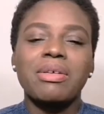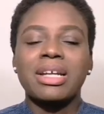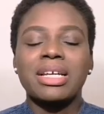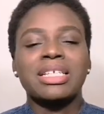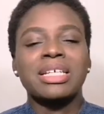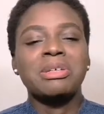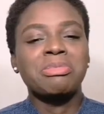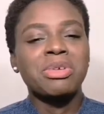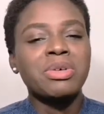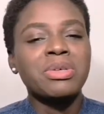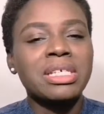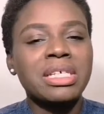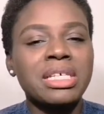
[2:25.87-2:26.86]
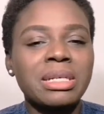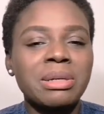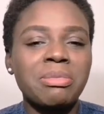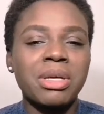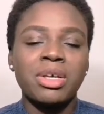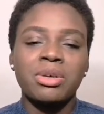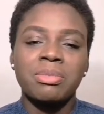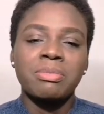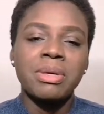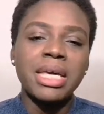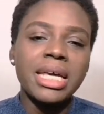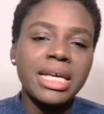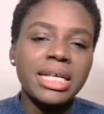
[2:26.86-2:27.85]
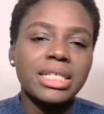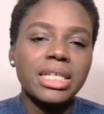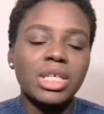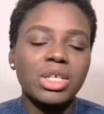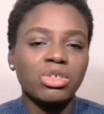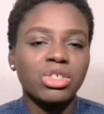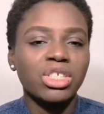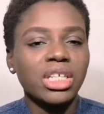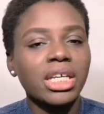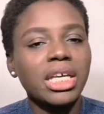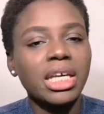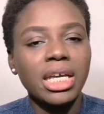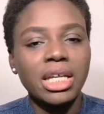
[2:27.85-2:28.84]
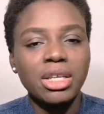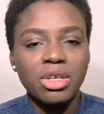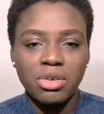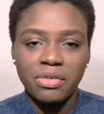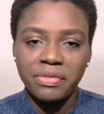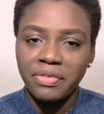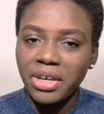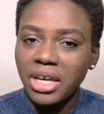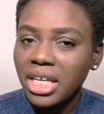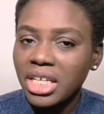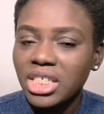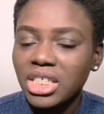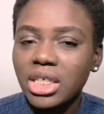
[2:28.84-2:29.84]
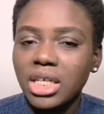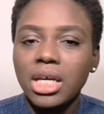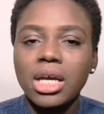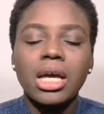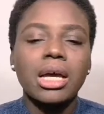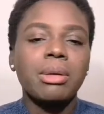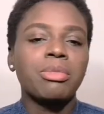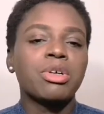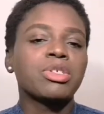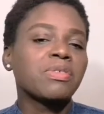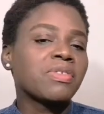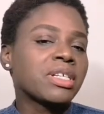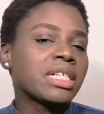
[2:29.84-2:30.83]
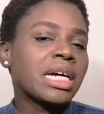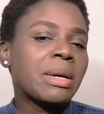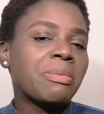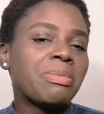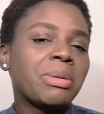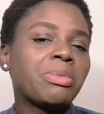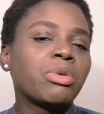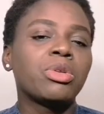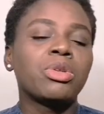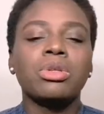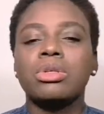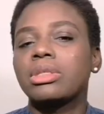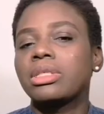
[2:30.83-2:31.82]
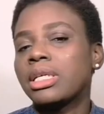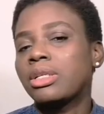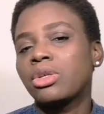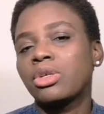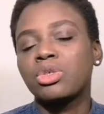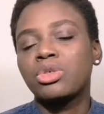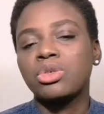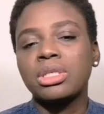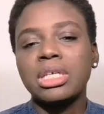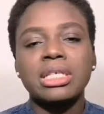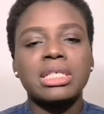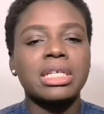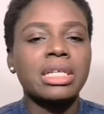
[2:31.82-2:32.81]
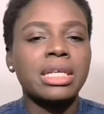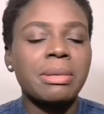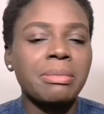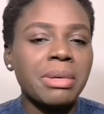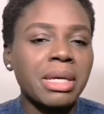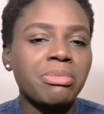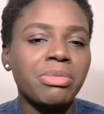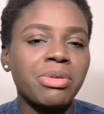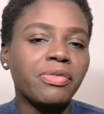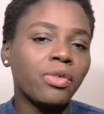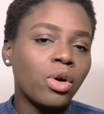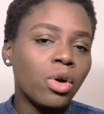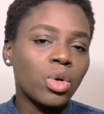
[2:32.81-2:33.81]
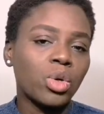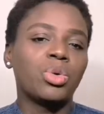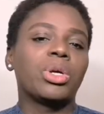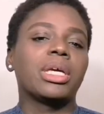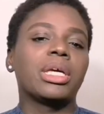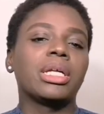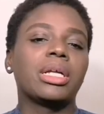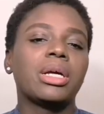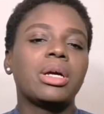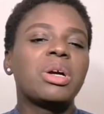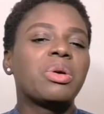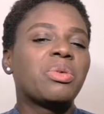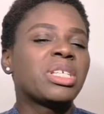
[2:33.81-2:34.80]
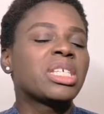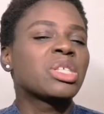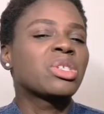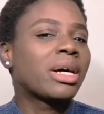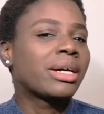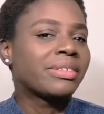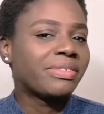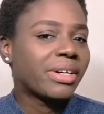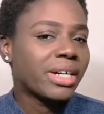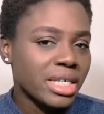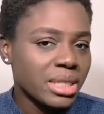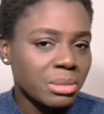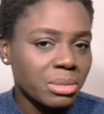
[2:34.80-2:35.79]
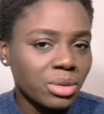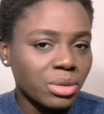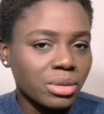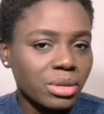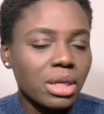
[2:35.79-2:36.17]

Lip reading: When I say proteins, I mean your meat, your chicken, your fish. Most of the time, people tend not to season their meat before cooking, which is not advisable.